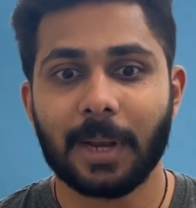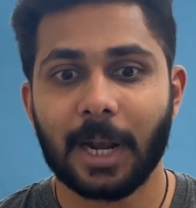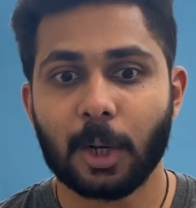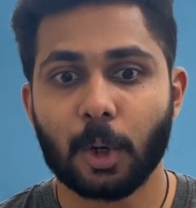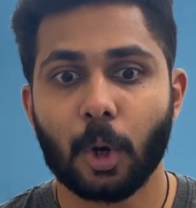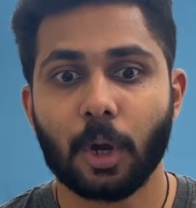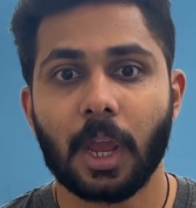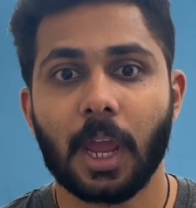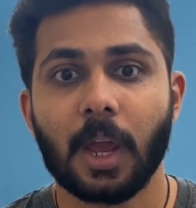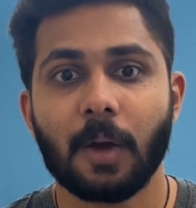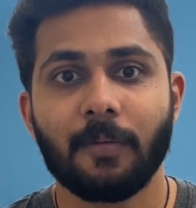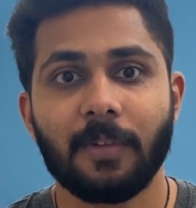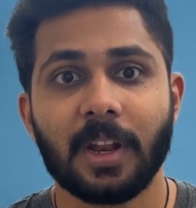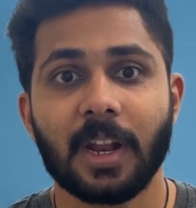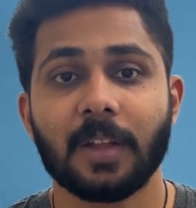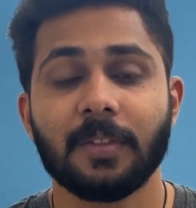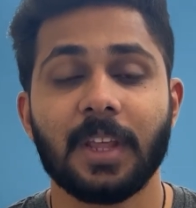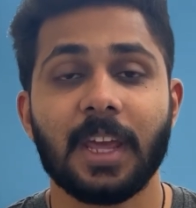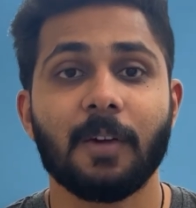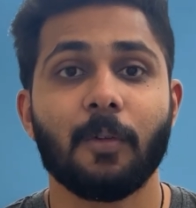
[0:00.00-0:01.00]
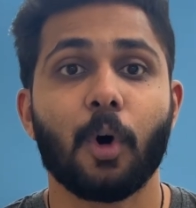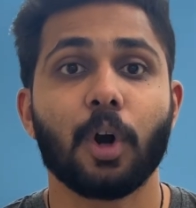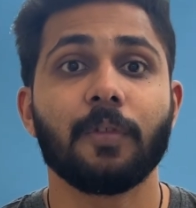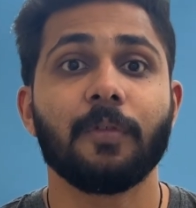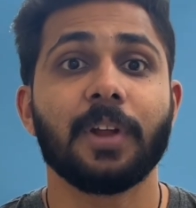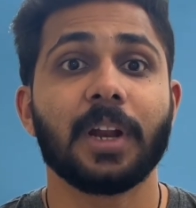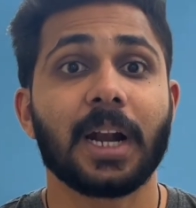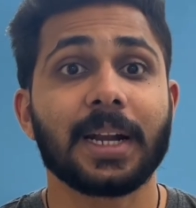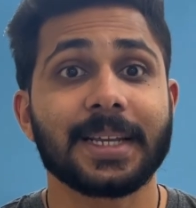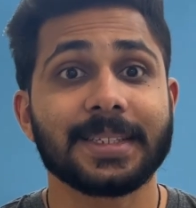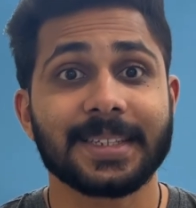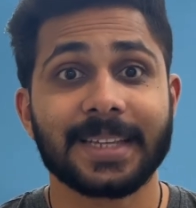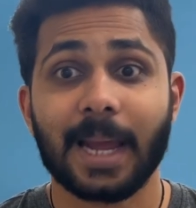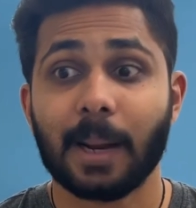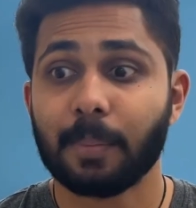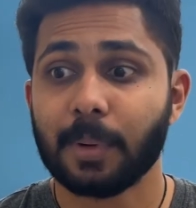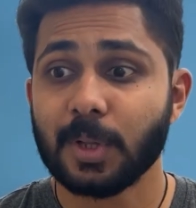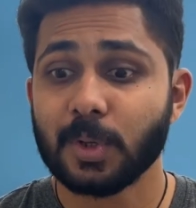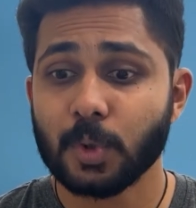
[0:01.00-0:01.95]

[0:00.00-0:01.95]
are talking they want Virat as a captain.